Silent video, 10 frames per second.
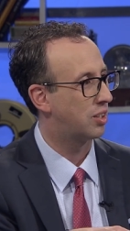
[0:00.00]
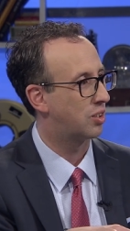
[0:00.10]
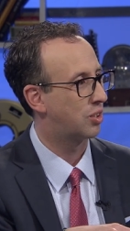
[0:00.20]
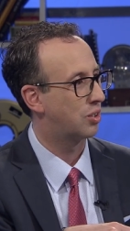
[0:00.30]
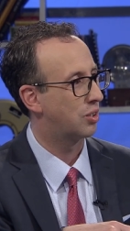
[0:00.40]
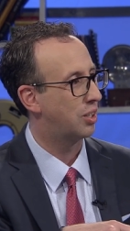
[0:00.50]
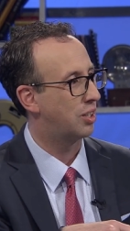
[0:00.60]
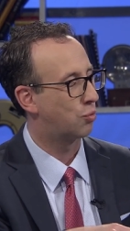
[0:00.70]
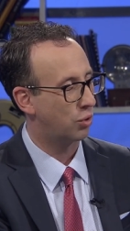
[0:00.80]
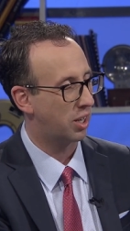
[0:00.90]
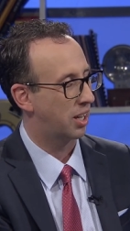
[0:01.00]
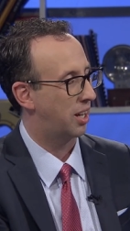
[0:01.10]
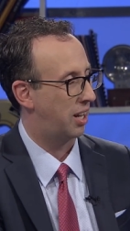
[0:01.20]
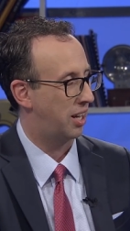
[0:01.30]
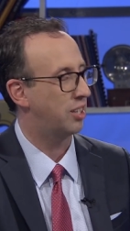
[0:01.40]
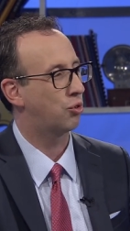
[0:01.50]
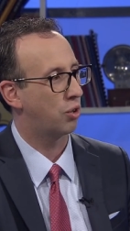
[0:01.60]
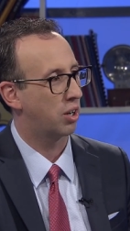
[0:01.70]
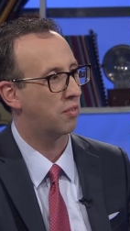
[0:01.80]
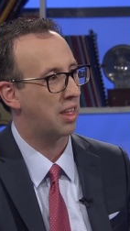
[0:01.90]
it's it's really a, a
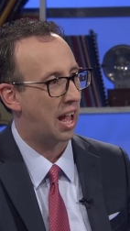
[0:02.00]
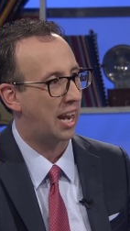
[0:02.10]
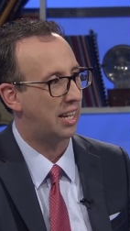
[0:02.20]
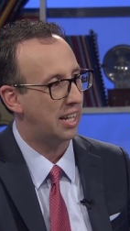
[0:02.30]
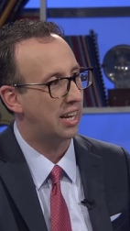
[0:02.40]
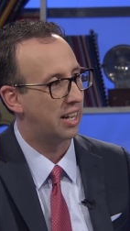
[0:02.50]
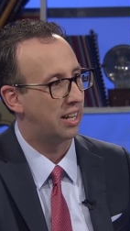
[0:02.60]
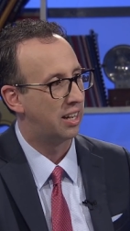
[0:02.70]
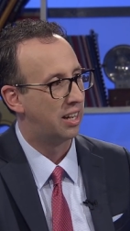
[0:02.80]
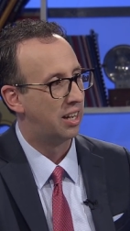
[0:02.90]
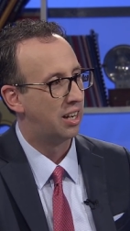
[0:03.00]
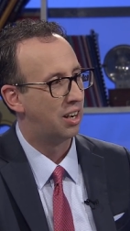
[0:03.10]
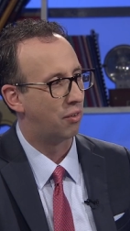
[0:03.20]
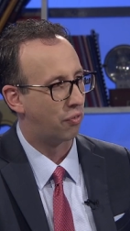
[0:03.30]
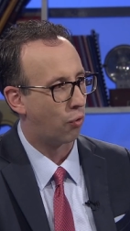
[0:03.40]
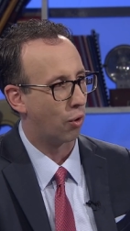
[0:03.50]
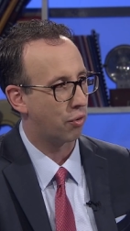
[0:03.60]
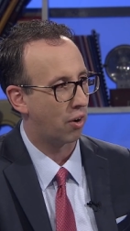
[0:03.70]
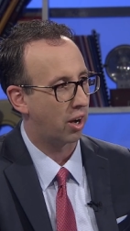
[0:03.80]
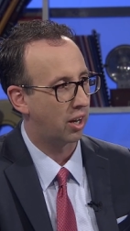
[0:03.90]
history of the idea of a
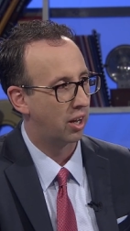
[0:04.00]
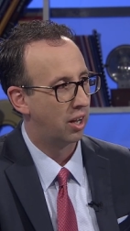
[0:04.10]
Fourth Reich?